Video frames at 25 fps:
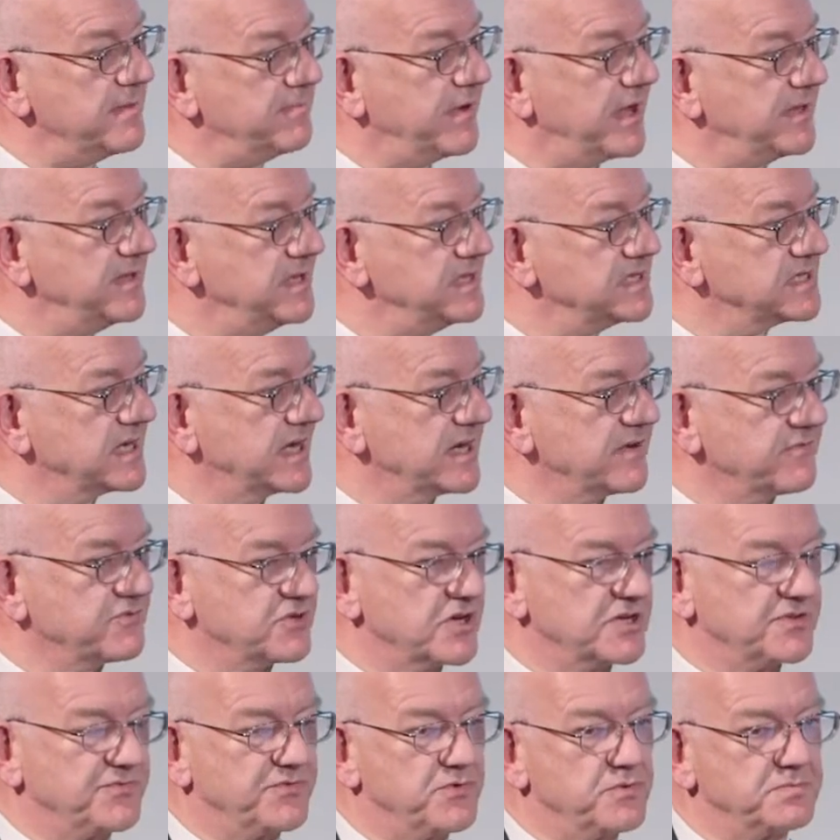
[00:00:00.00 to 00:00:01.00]
about these kind of
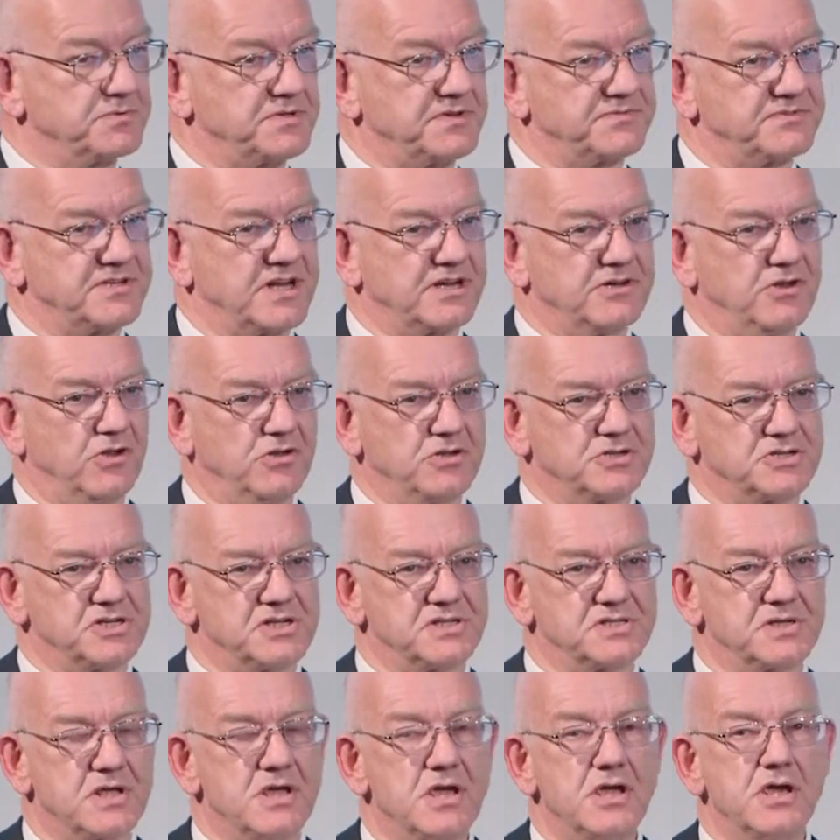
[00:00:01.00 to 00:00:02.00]
transformative
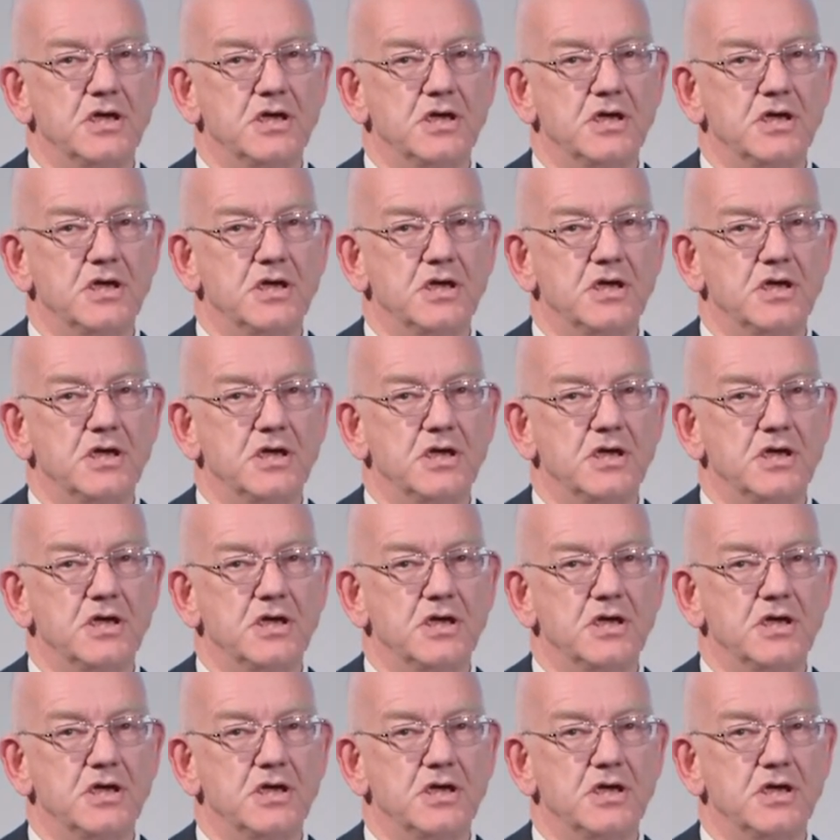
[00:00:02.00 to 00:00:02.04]
technologies,